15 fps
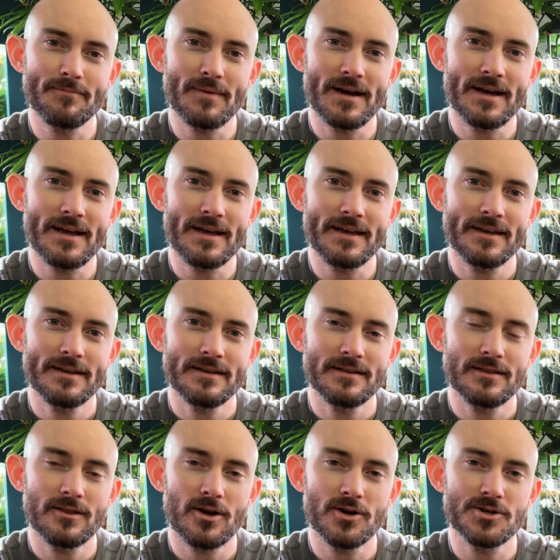my
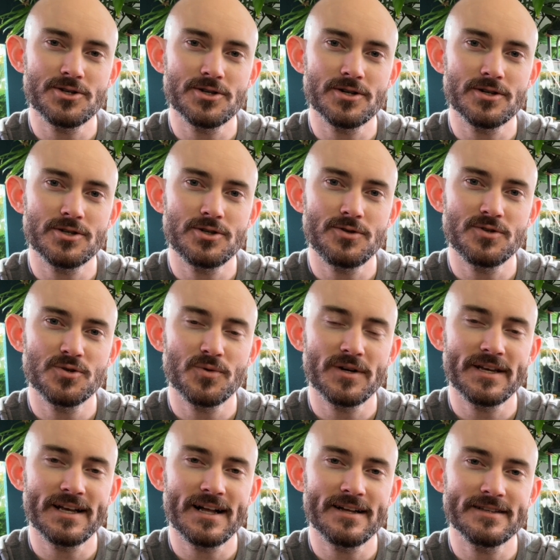larger
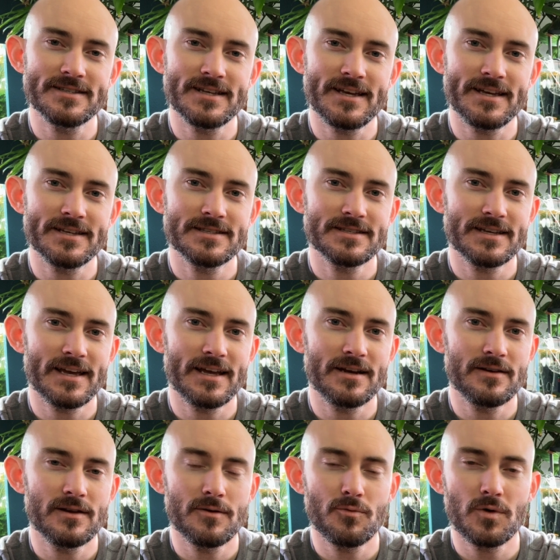220-gallon tanks.
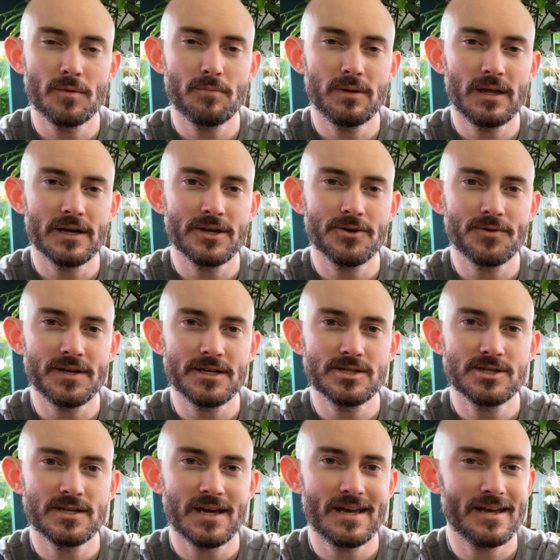Again, one plug on
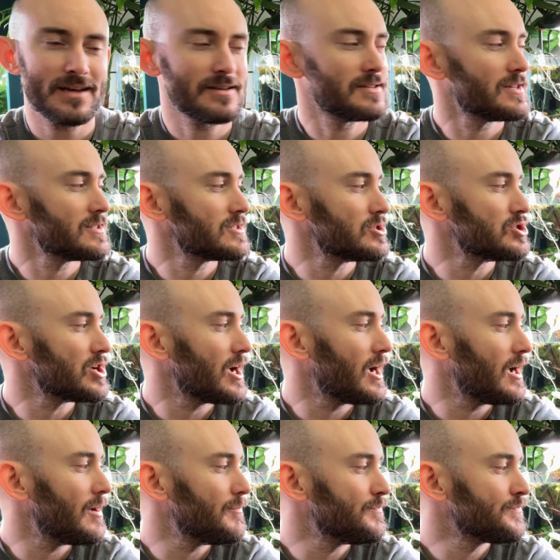each tank does the
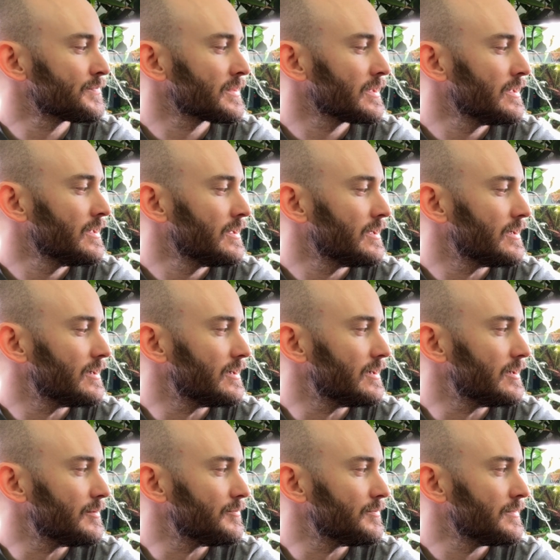job.
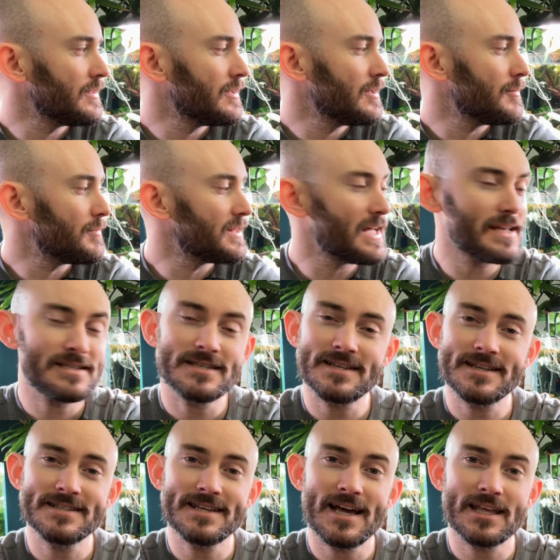But that's
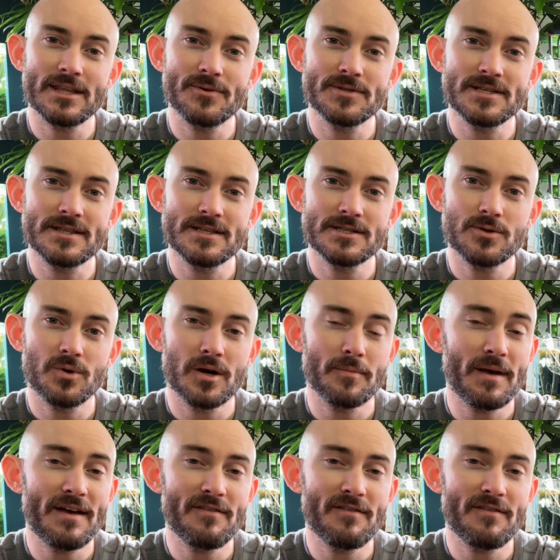exactly what's in this aquarium. I